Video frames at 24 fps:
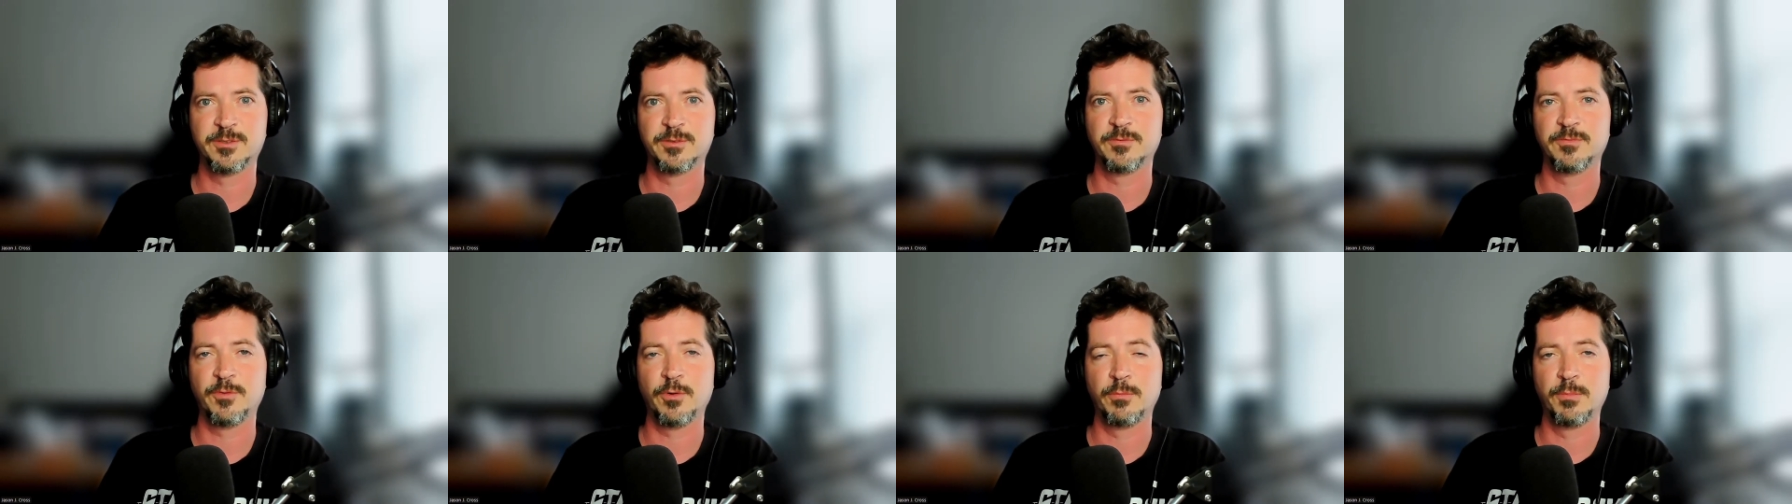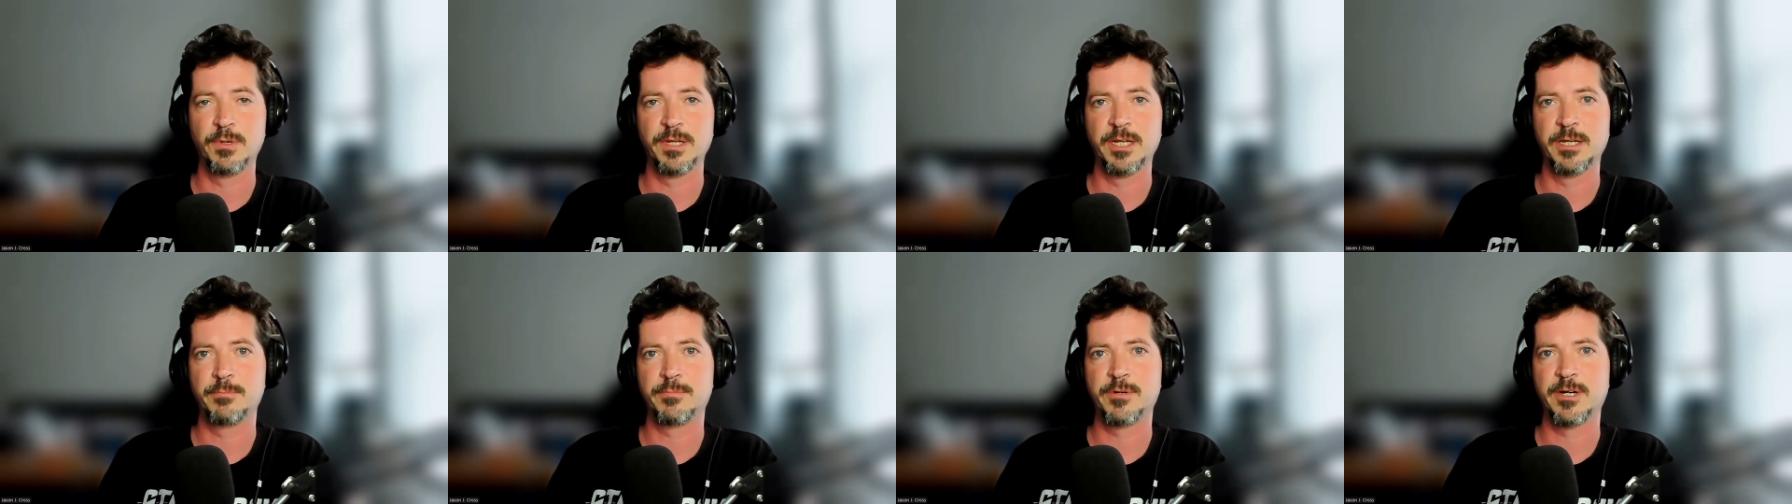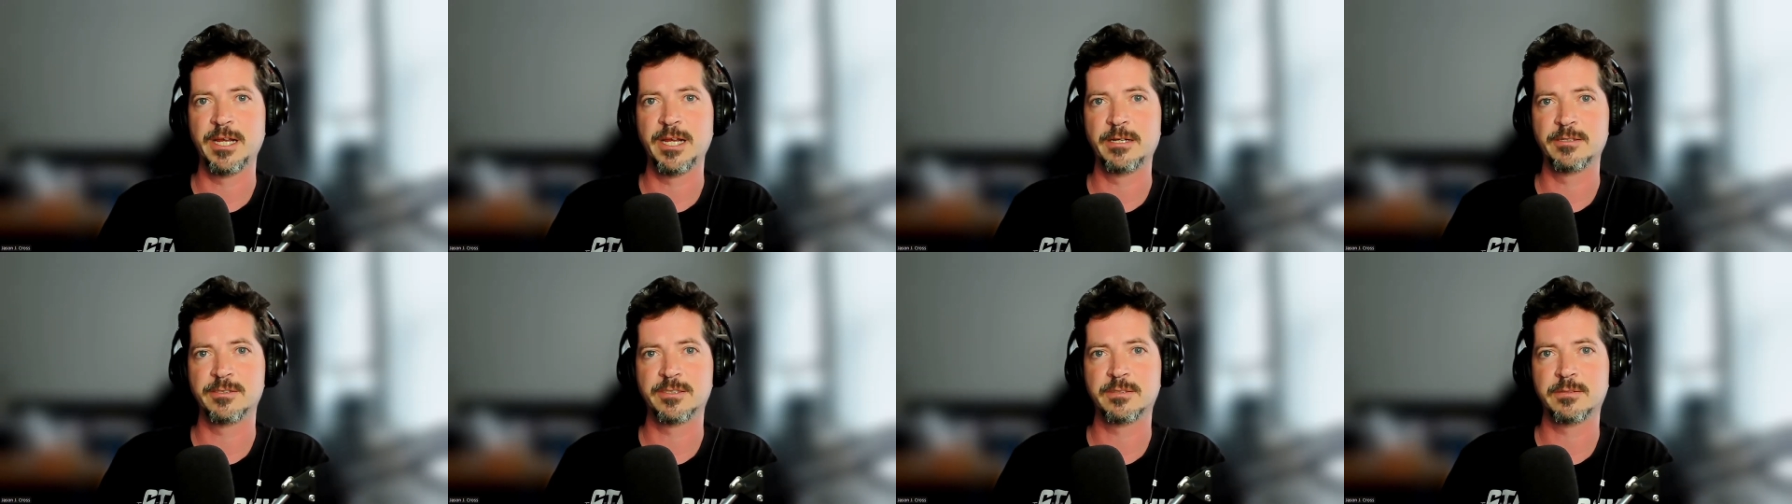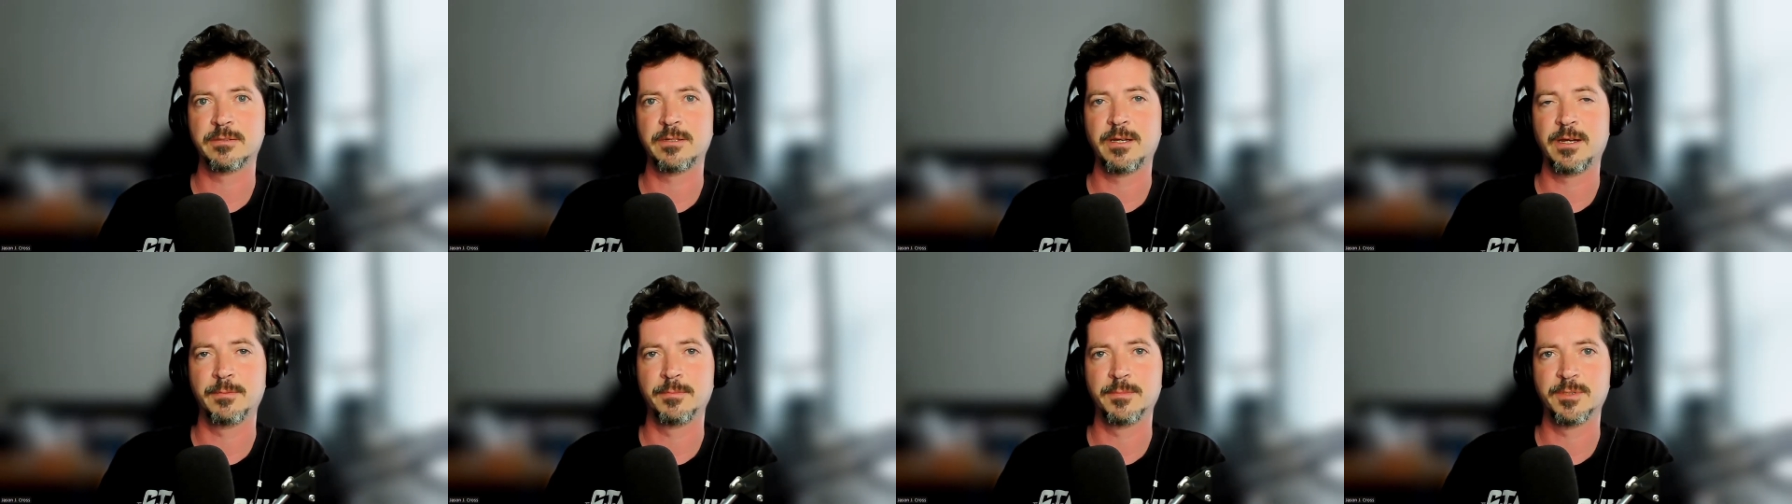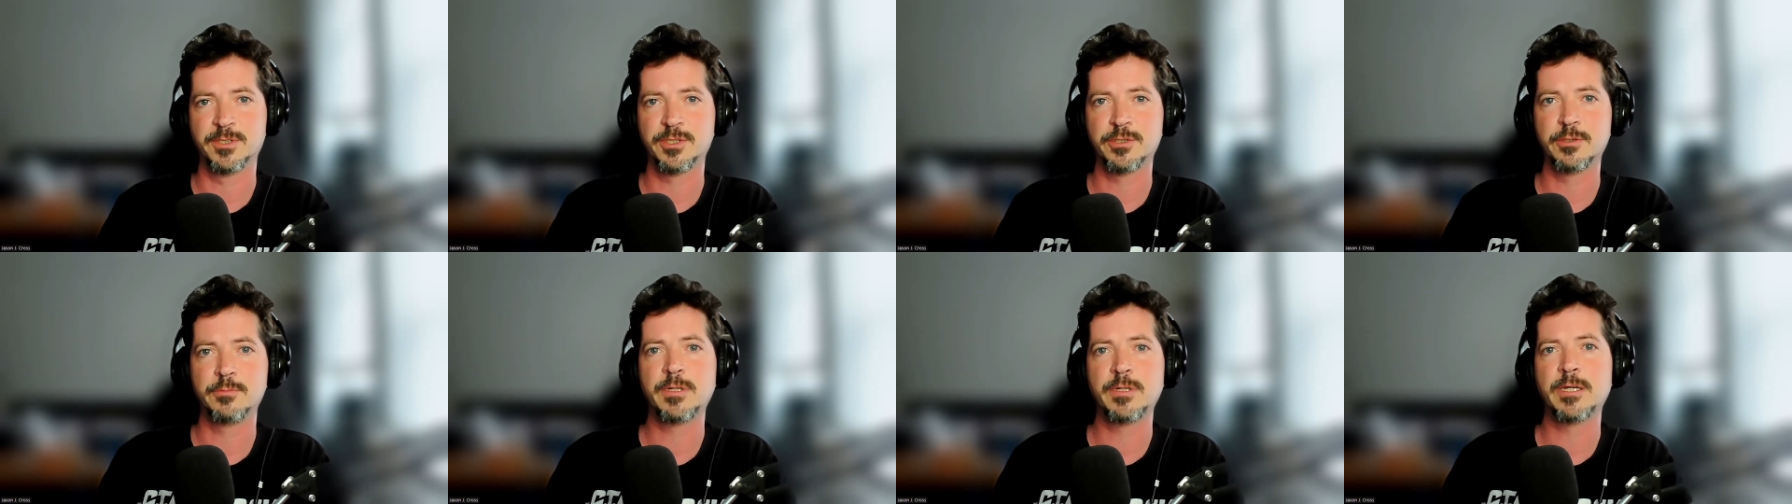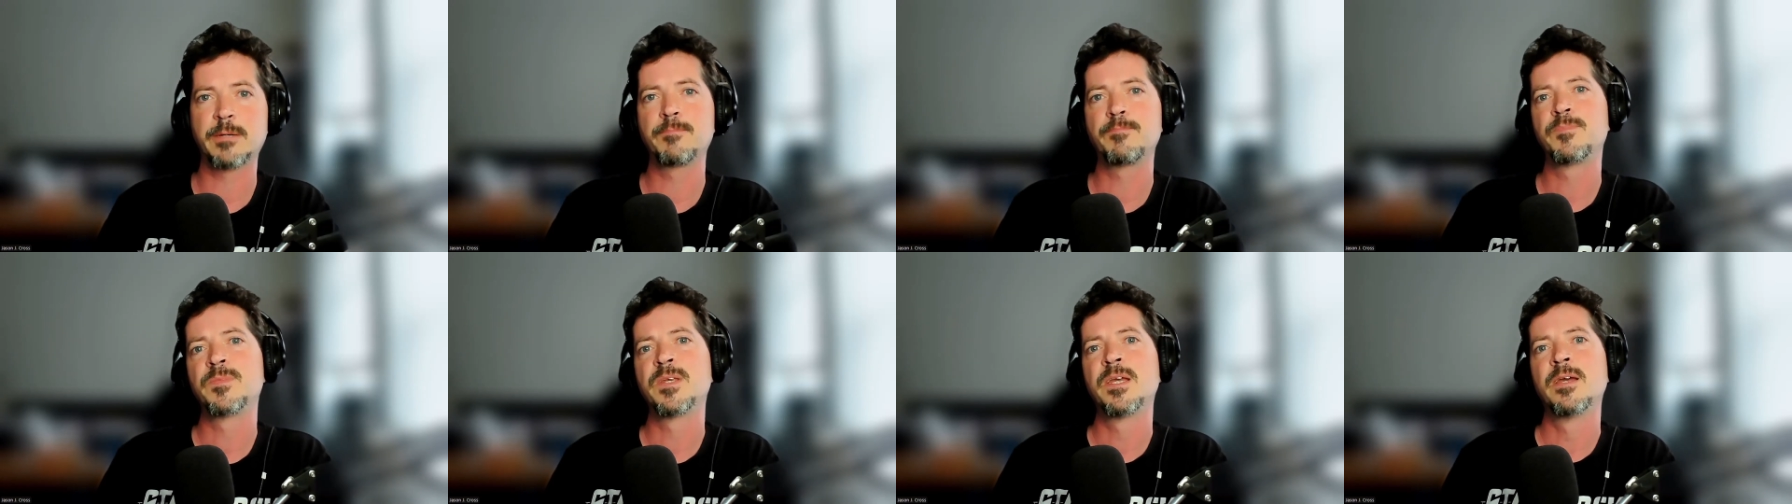for me to pronounce, I'm
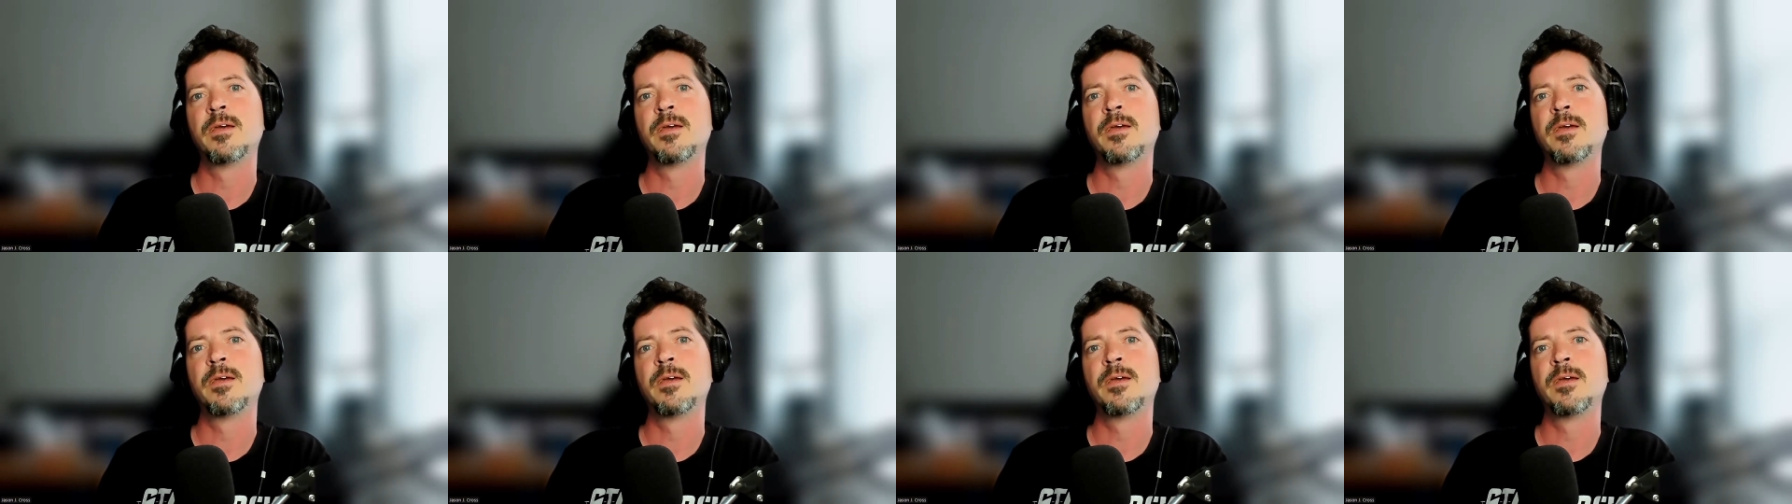assuming.